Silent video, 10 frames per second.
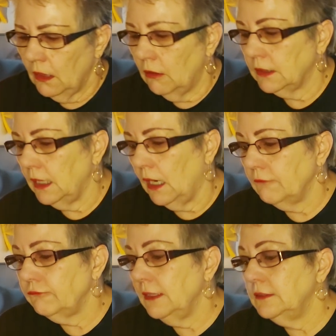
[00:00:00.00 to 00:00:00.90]
Okay,
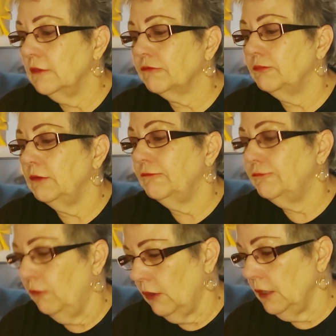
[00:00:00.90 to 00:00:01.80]
I've read this
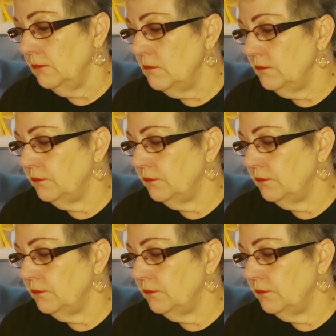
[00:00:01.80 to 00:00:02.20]
before.